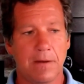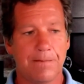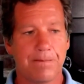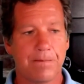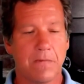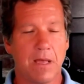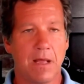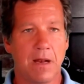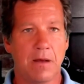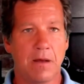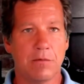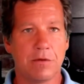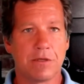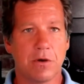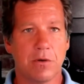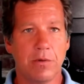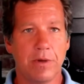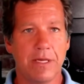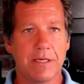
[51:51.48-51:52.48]
And it was
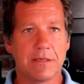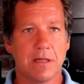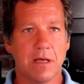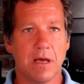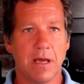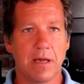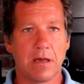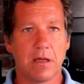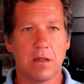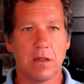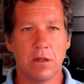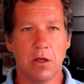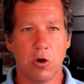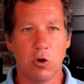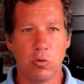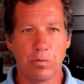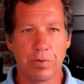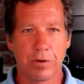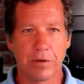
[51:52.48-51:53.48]
always like
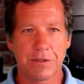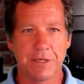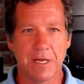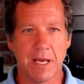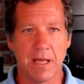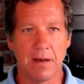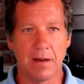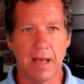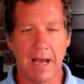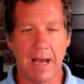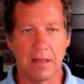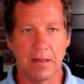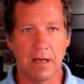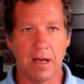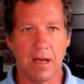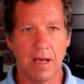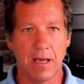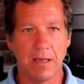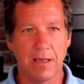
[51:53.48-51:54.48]
low percent
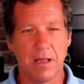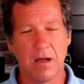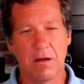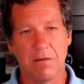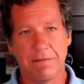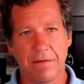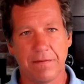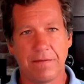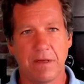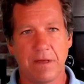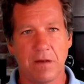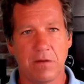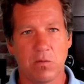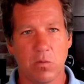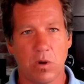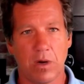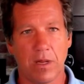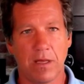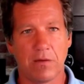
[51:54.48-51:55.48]
ally, you know, 15,
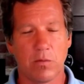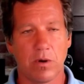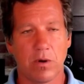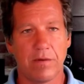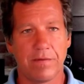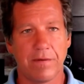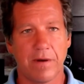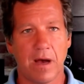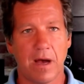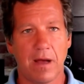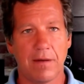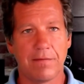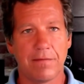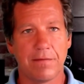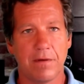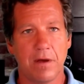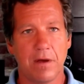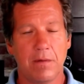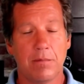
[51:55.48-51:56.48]
20, 25,
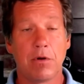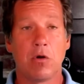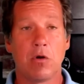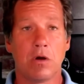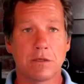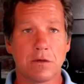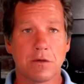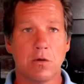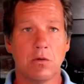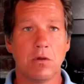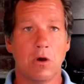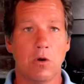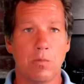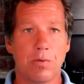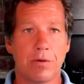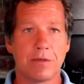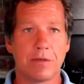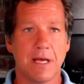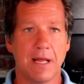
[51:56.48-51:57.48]
but also low
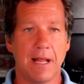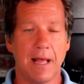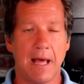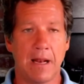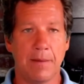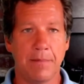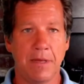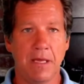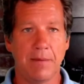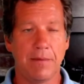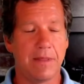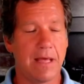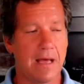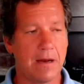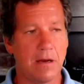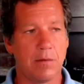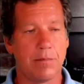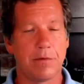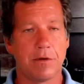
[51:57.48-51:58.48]
percent enemy. And that
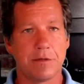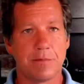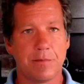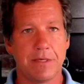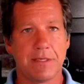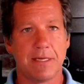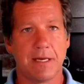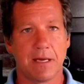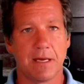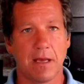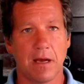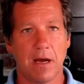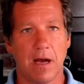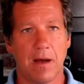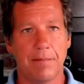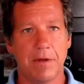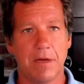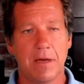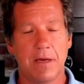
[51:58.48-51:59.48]
number has been ticking
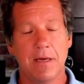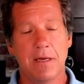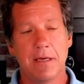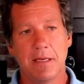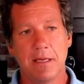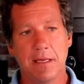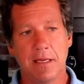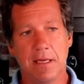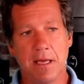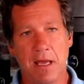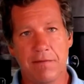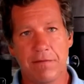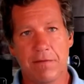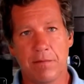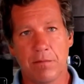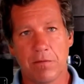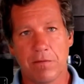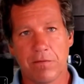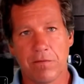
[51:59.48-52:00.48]
up.
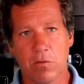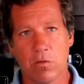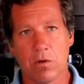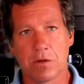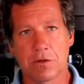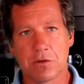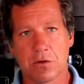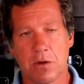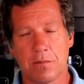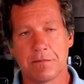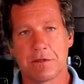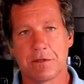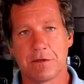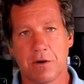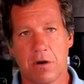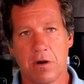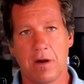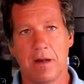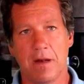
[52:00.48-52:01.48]
Even before Trump
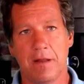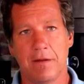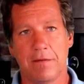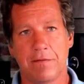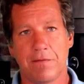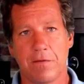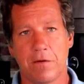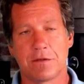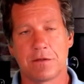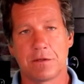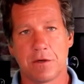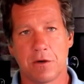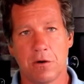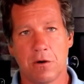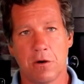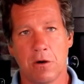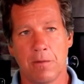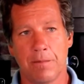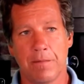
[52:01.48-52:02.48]
started his first
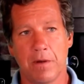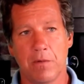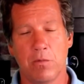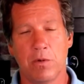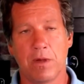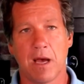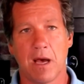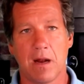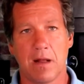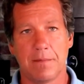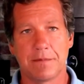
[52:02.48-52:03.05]
term, we got up